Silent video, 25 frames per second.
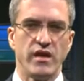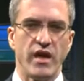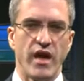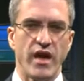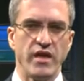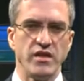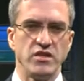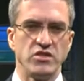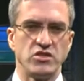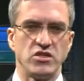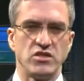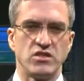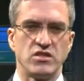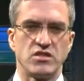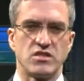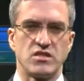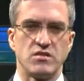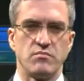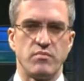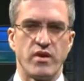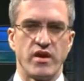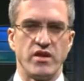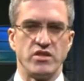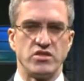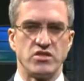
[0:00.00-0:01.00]
Energy
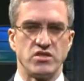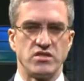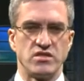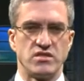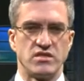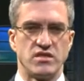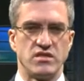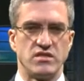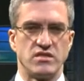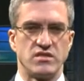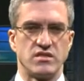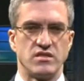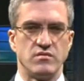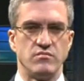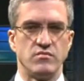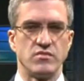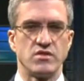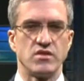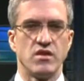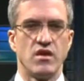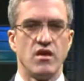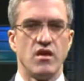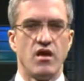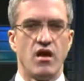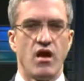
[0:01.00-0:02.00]
dissipation systems
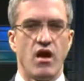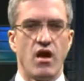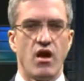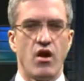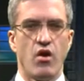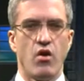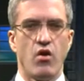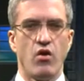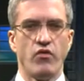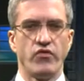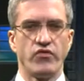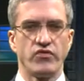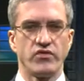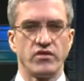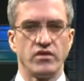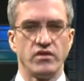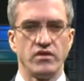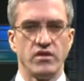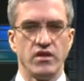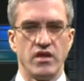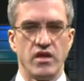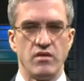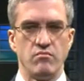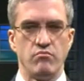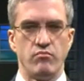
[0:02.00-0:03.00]
are
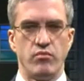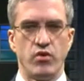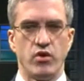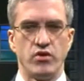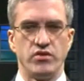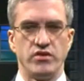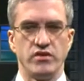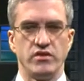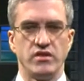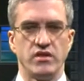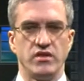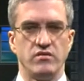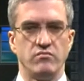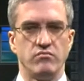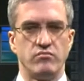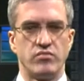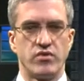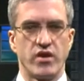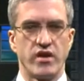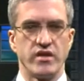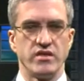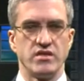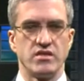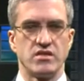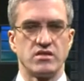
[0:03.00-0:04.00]
often embodied in
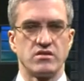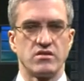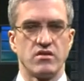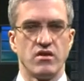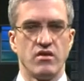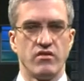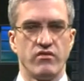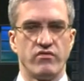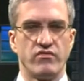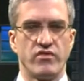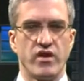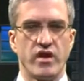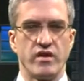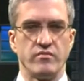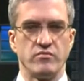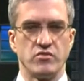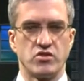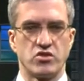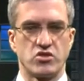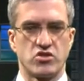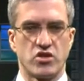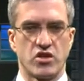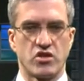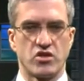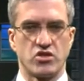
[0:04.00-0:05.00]
braced frame
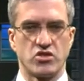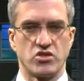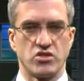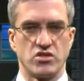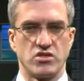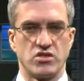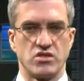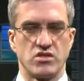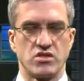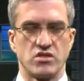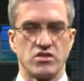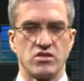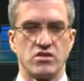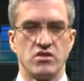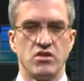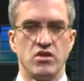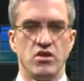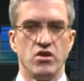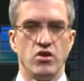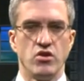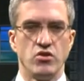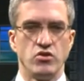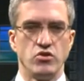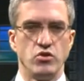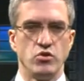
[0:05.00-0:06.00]
structures.
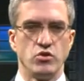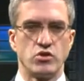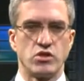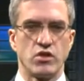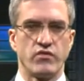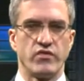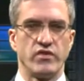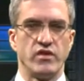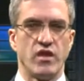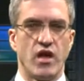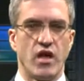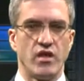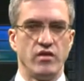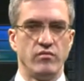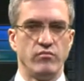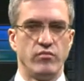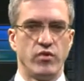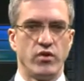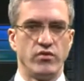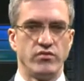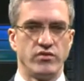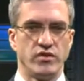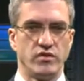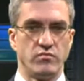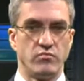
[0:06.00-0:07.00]
Use of an
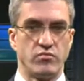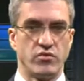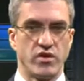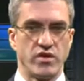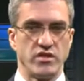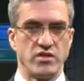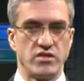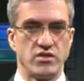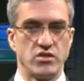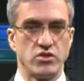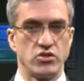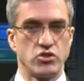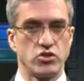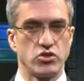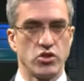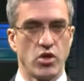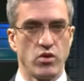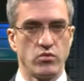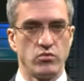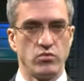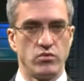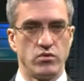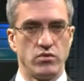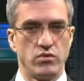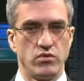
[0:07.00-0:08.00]
unbonded brace is
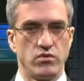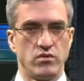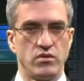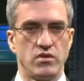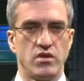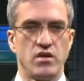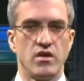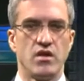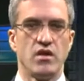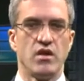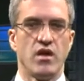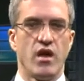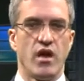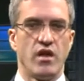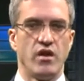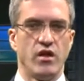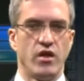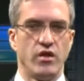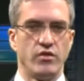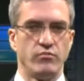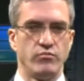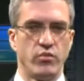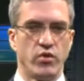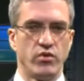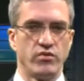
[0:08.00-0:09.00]
shown. An
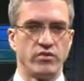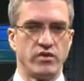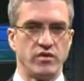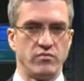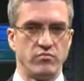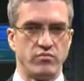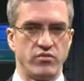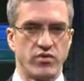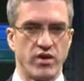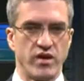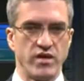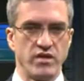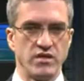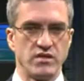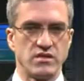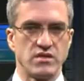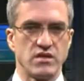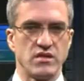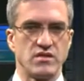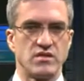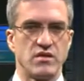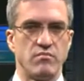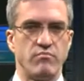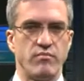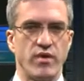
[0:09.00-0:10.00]
unbonded brace
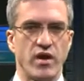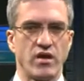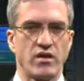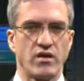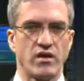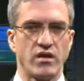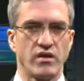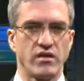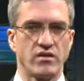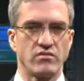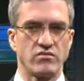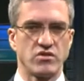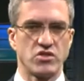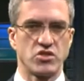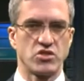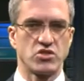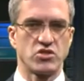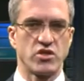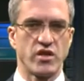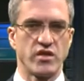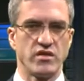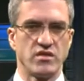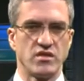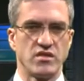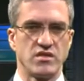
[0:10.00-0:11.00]
is a buckling
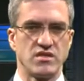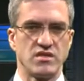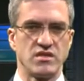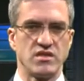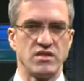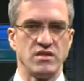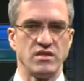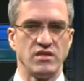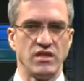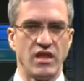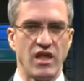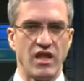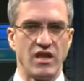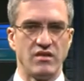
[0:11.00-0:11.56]
restrained steel